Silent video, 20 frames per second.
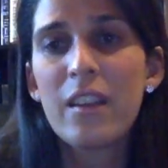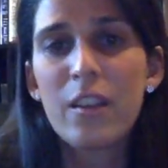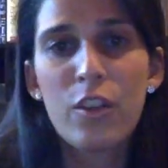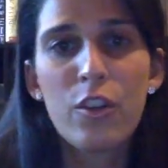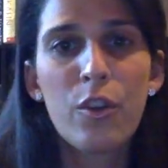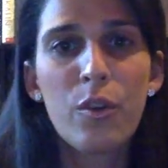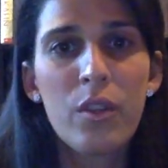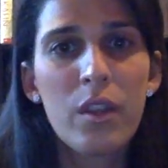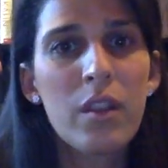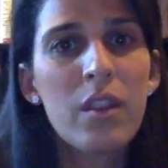
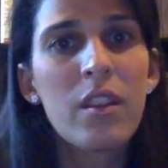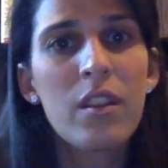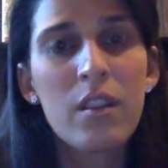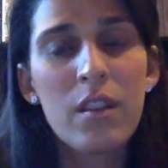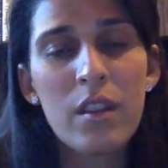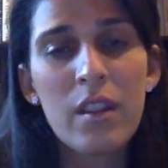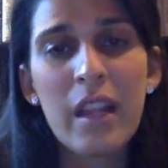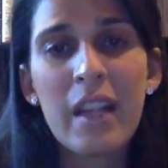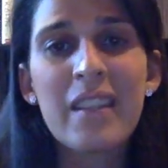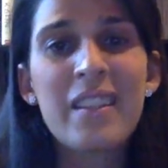
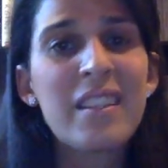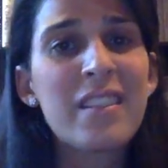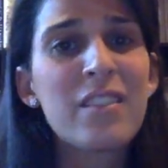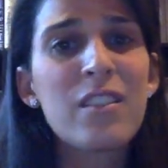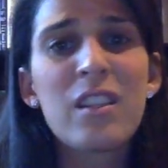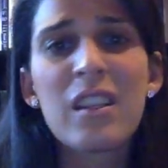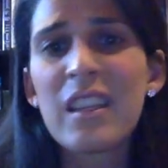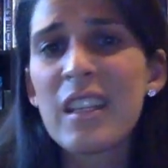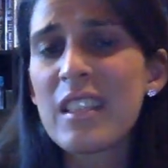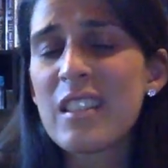that
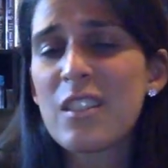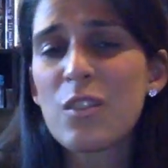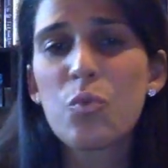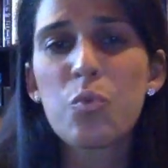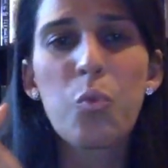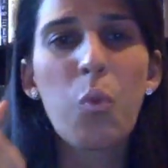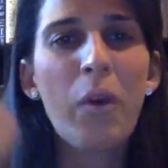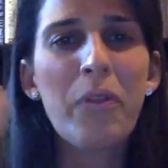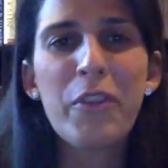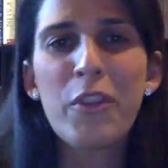
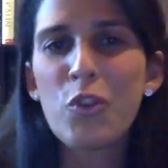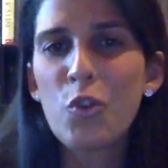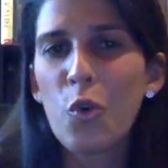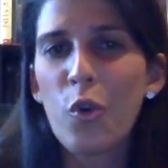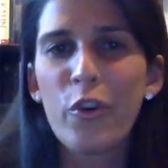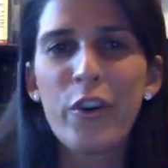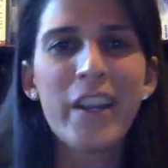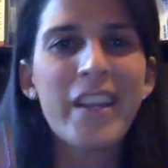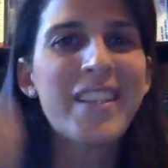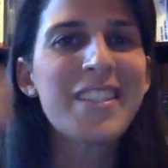lists what the
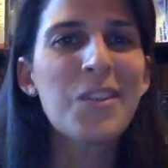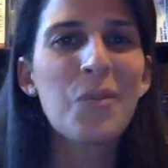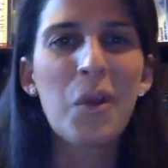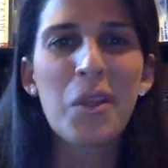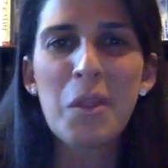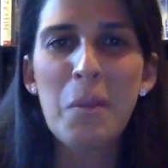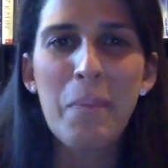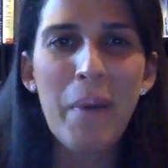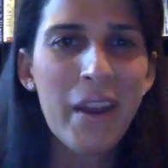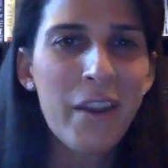tour is and
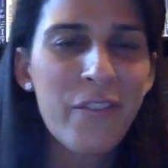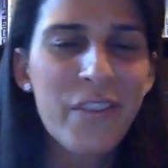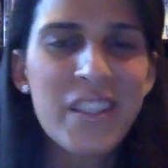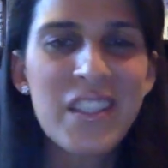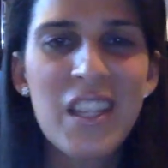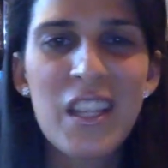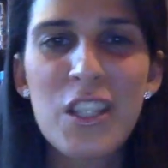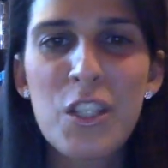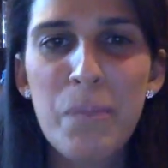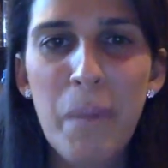what the
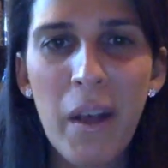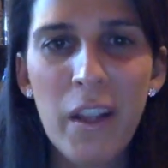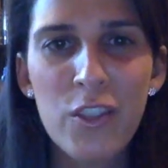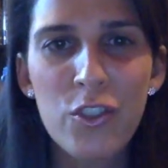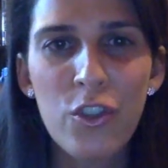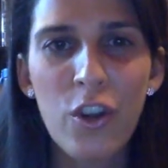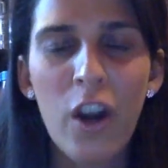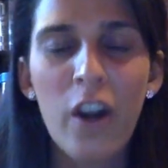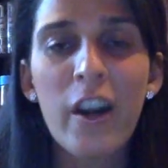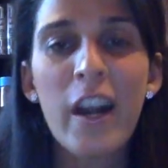benefits of the
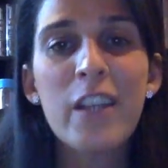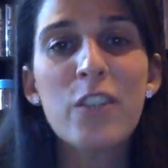sponsor are,